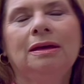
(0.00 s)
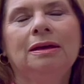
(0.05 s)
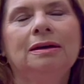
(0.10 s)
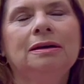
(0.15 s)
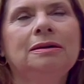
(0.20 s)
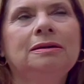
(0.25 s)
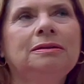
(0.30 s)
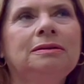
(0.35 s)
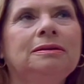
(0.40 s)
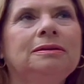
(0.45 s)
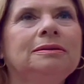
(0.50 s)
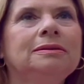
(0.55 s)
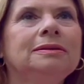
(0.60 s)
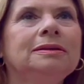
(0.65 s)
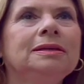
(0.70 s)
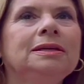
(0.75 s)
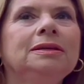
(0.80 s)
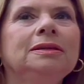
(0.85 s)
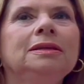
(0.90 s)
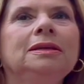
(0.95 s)

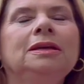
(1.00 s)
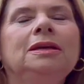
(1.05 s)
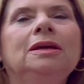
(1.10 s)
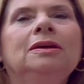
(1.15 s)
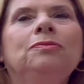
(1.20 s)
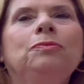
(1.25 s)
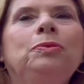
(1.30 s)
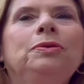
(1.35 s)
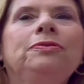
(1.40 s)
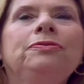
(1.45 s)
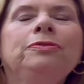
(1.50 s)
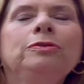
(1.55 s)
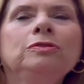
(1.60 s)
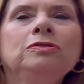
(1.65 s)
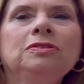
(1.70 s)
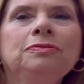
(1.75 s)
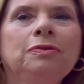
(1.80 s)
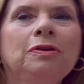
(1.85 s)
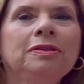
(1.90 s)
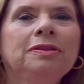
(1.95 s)
Well,
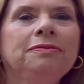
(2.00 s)
first of all,